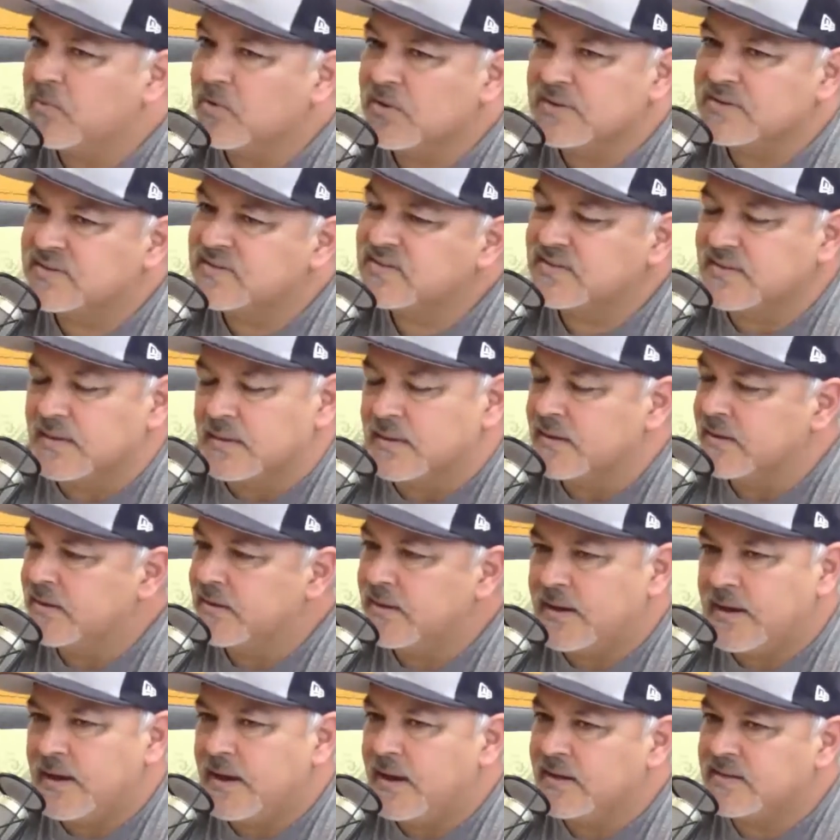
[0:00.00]
it's silly.
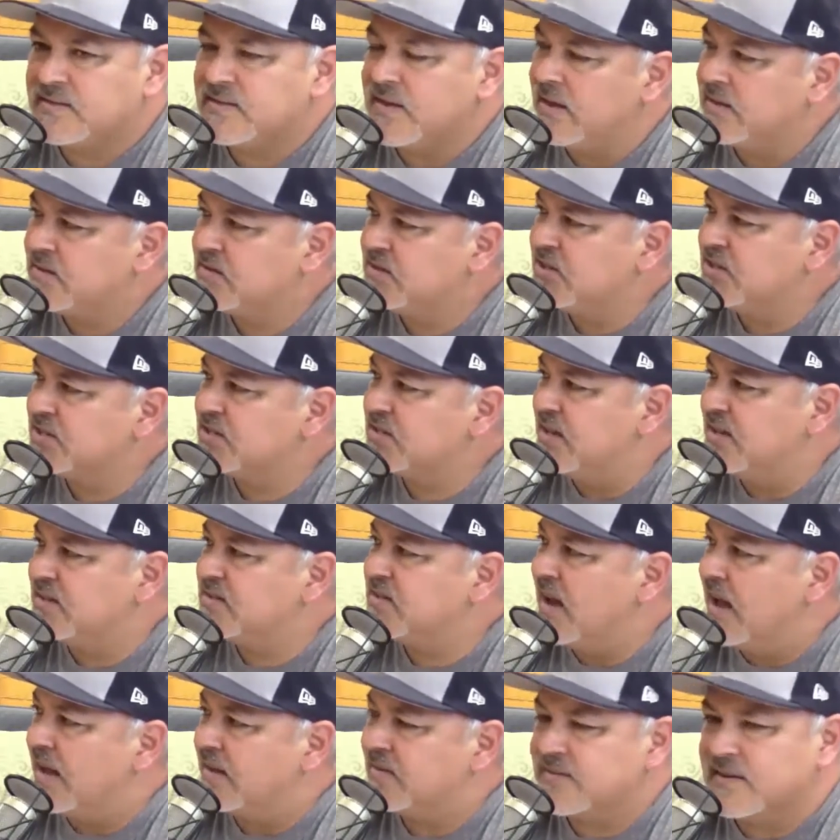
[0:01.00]

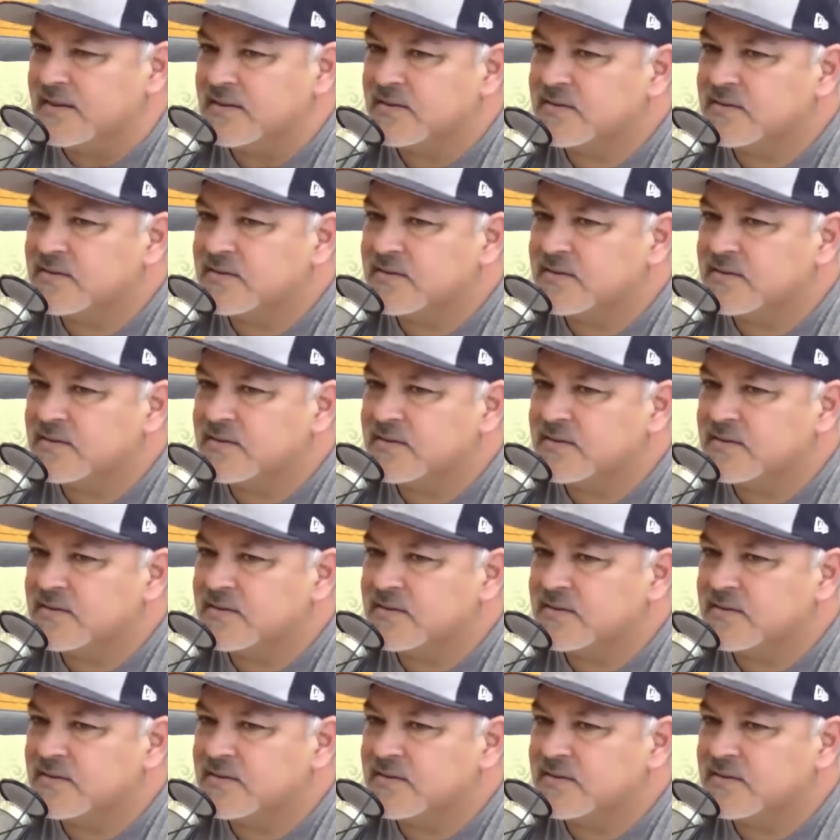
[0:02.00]
It's nonsense.